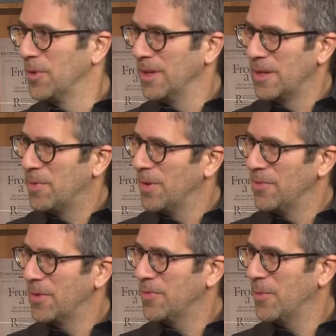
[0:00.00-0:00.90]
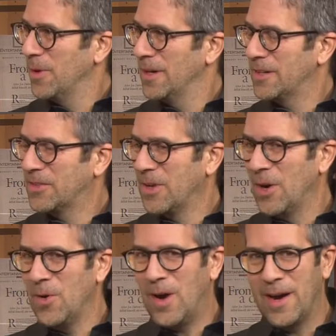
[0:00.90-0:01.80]
really perfect for it.
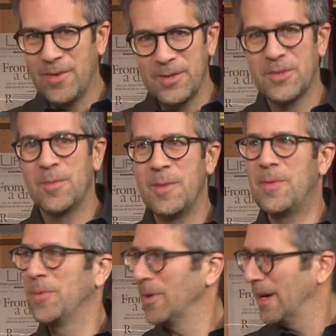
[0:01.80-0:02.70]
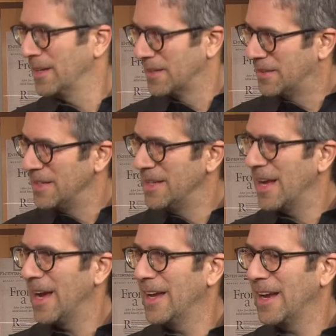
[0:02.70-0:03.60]
So I've heard so many people got to see
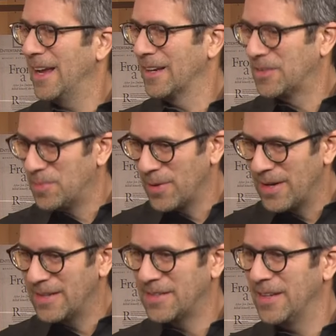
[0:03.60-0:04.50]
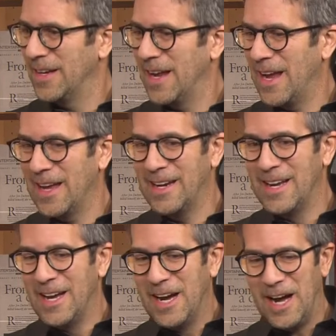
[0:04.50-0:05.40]
that and experience it, and
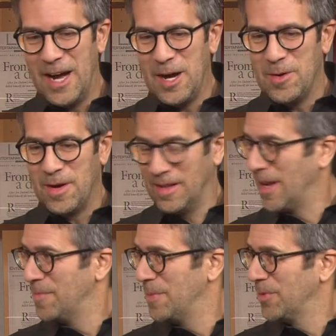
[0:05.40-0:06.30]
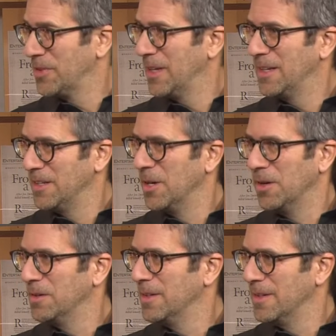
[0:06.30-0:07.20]
uh, a lot of people said, you
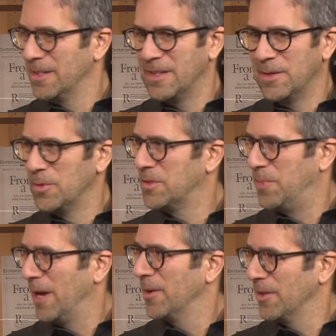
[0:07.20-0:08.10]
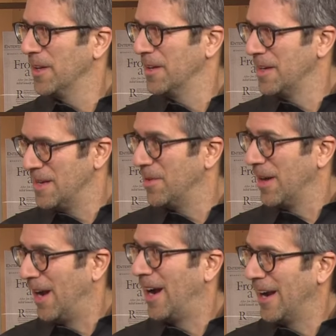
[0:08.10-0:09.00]
know, it was better than even
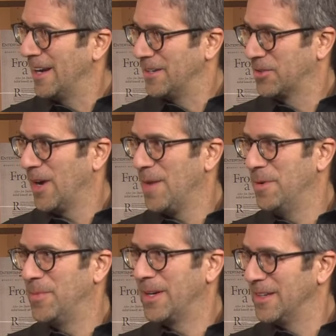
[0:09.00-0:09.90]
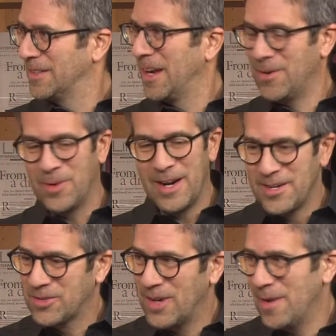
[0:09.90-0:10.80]
I described it because I, when I
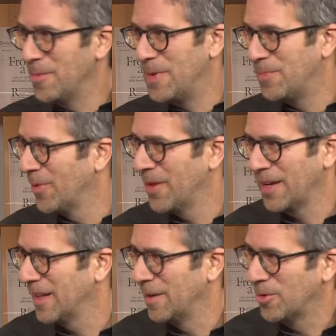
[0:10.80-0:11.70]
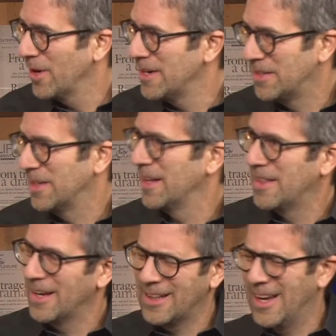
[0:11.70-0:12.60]
describe it, people think that I'm crazy. They right.
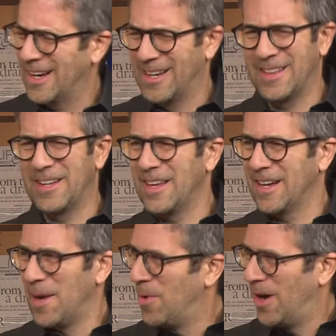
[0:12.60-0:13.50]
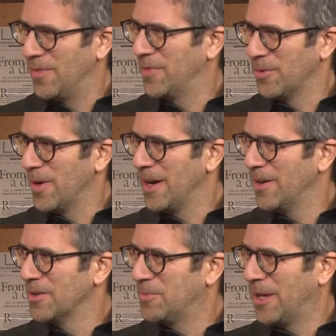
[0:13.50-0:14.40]
think think correct. Like, they correct. think I'm off the
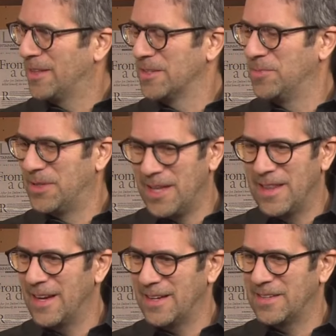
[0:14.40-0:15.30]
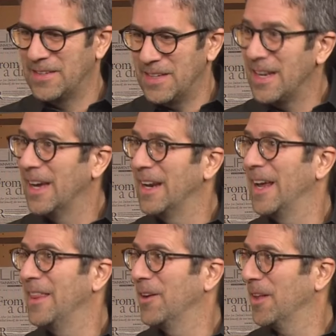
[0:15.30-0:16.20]
rails about this, but then they see it
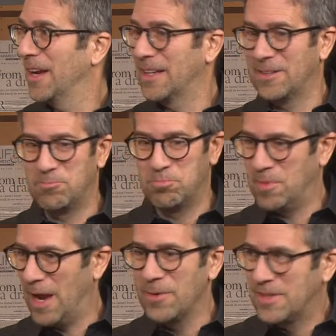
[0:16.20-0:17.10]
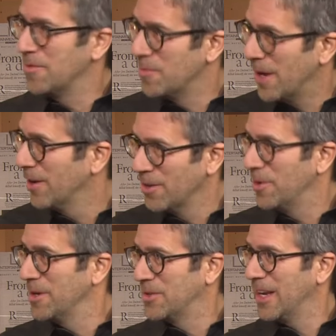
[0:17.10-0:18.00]
and they're like, that was even better than
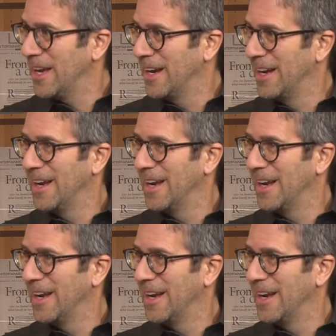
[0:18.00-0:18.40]
what you said. Yeah.